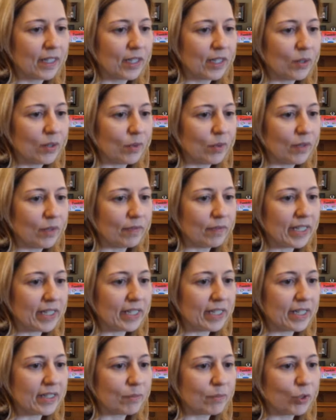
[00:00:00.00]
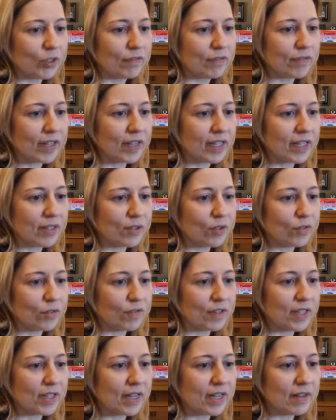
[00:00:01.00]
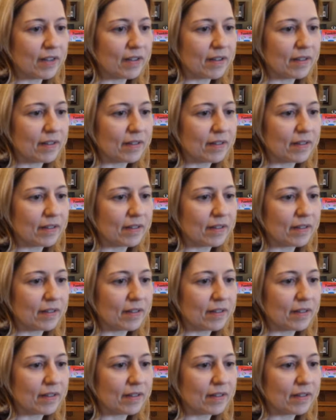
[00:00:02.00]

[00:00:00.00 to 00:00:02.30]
We'll invite some more friends over there.